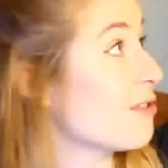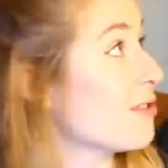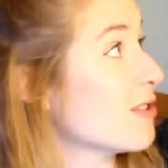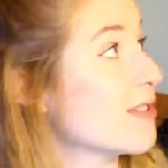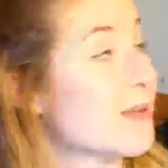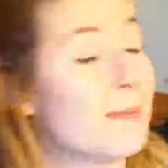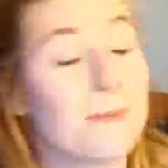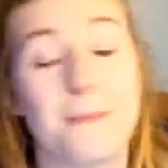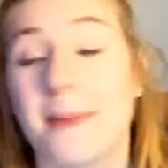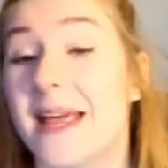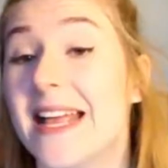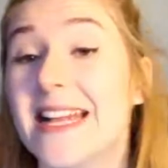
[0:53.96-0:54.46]
got
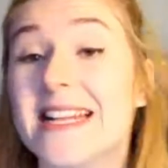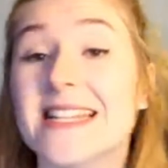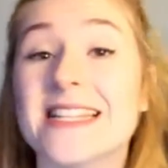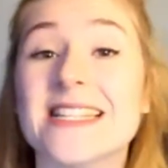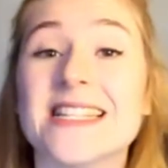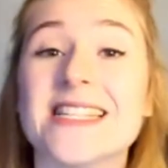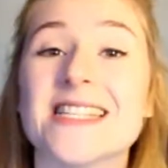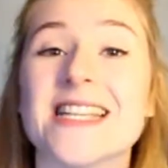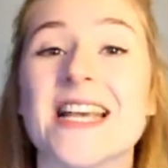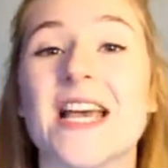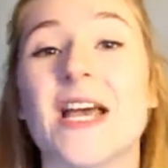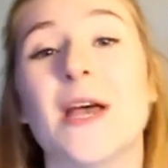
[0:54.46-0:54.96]
some
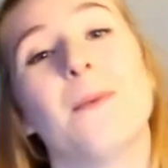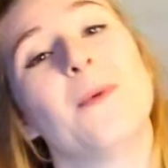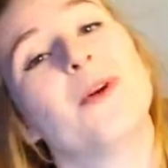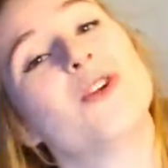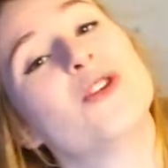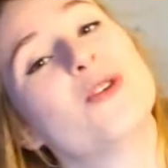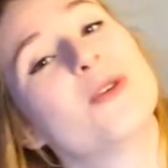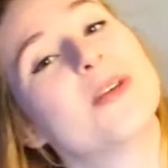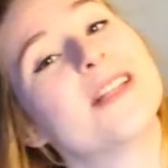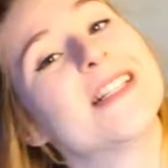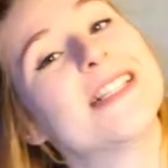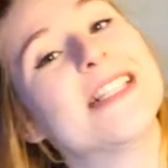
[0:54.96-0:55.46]
pins,
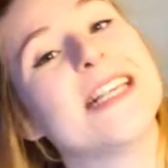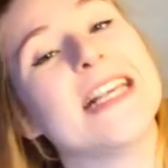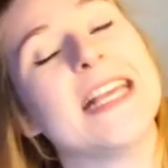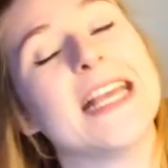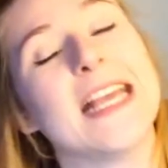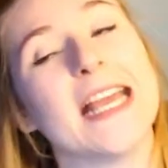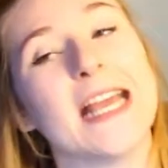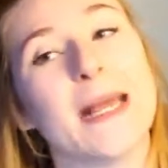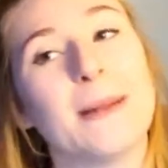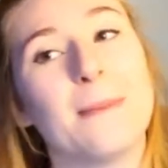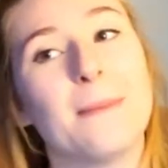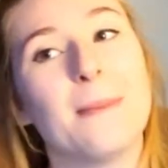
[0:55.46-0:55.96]
which you can
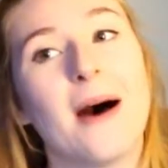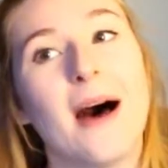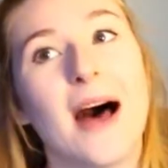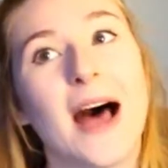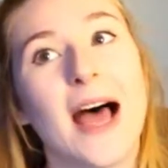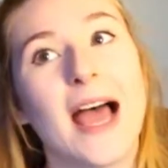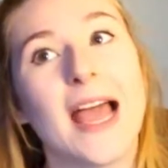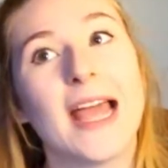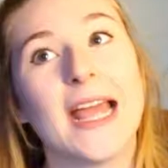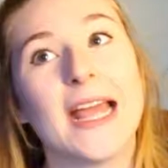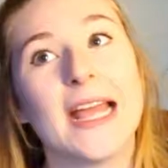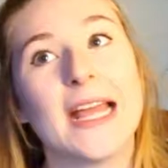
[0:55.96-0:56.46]
see in
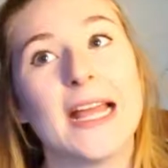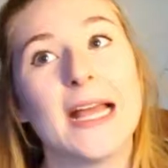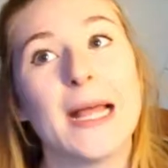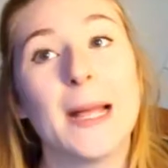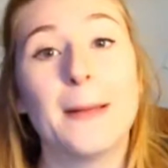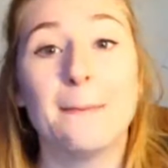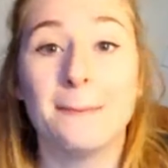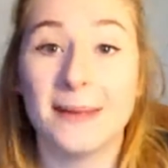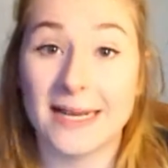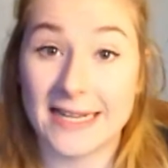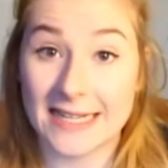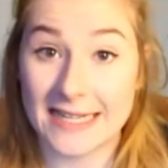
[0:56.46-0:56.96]
my
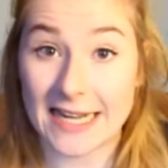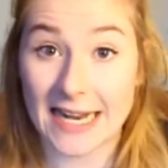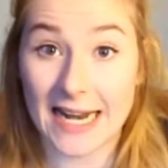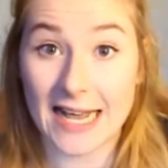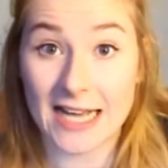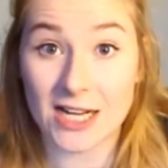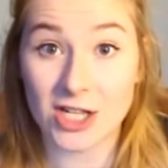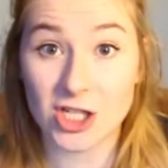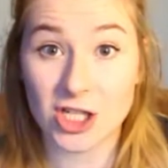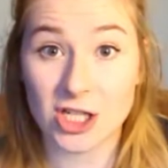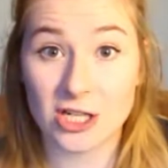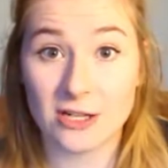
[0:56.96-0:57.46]
pin
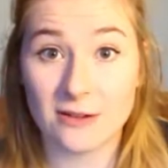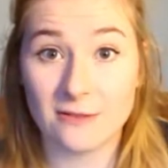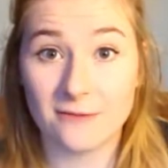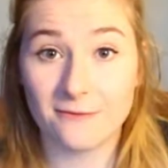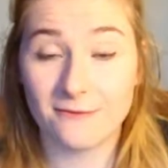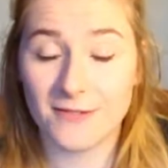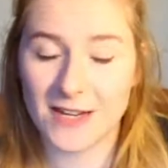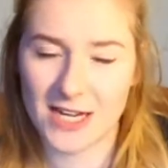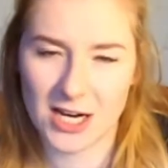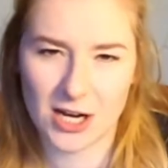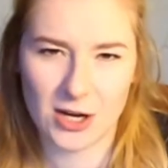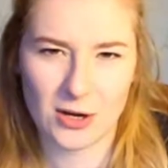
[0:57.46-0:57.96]
collection
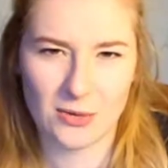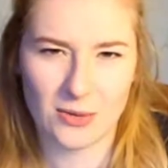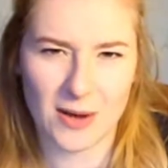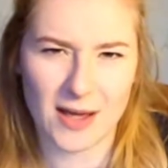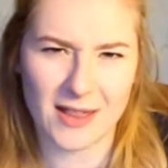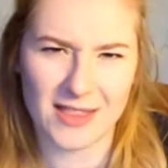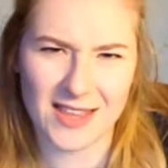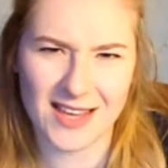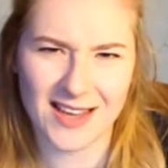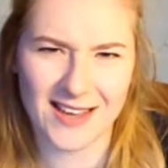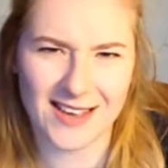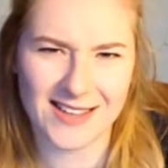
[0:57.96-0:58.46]
video. I
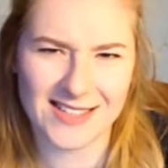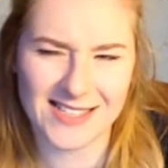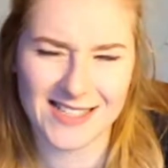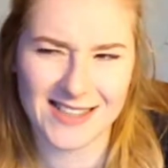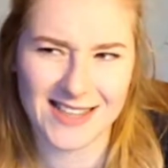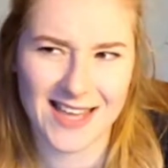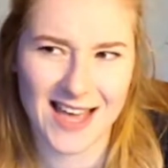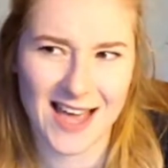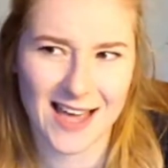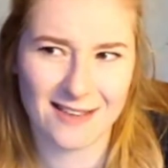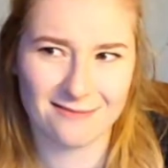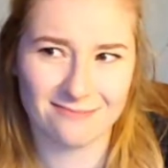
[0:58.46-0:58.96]
think I did
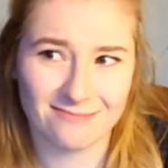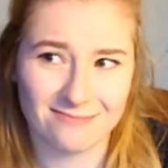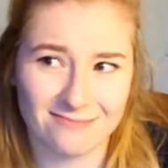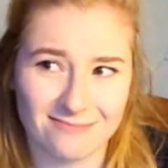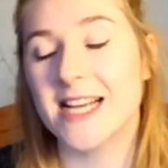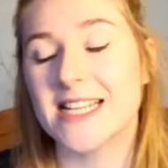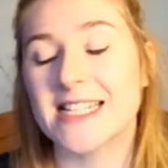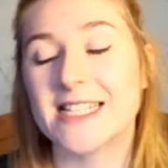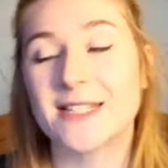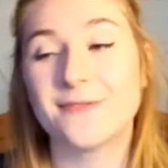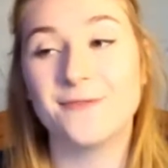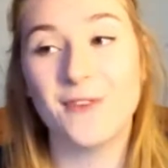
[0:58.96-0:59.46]
that.
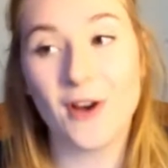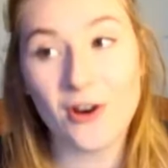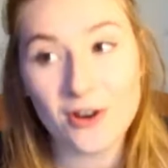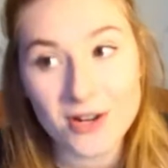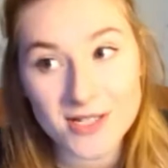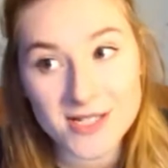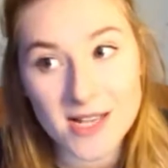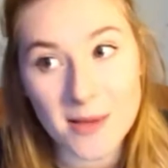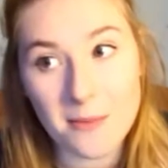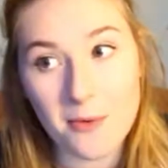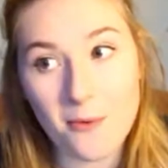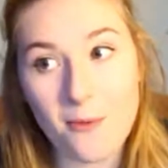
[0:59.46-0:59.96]
As far
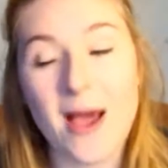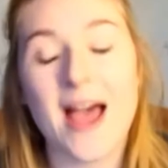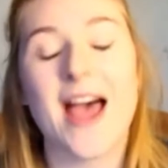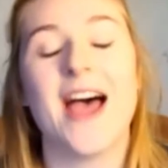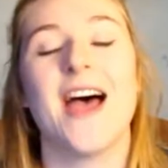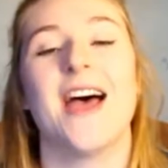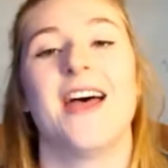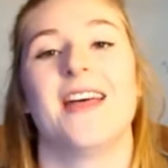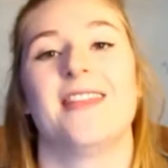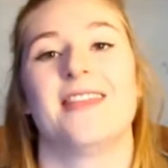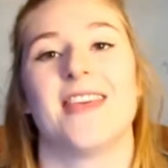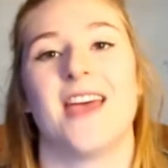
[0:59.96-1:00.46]
as I'm
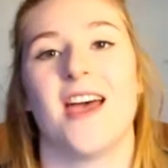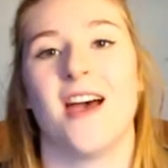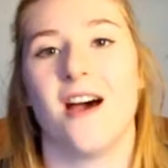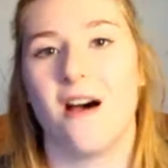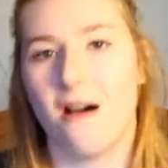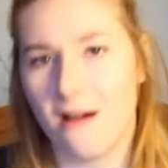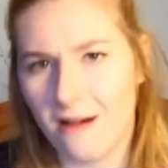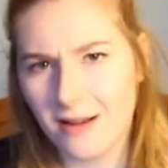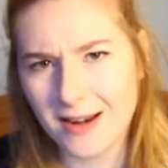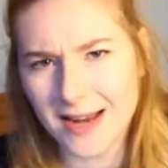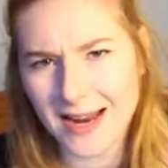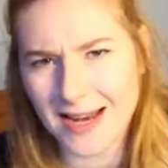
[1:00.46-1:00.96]
aware, there
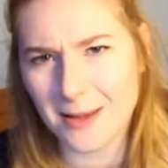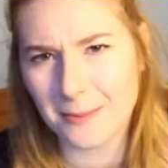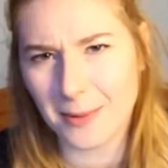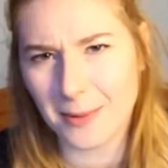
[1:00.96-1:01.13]
aren't any